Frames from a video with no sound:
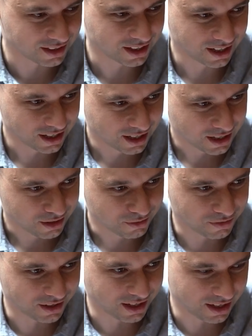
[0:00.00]
will help you
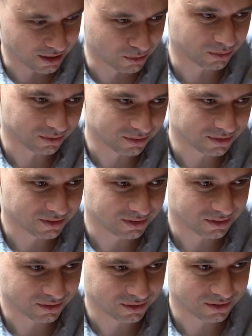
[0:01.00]
become a better
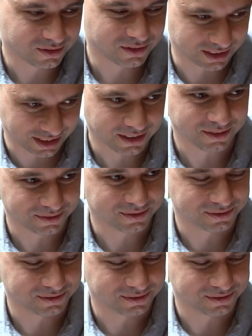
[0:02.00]
writer. They'll help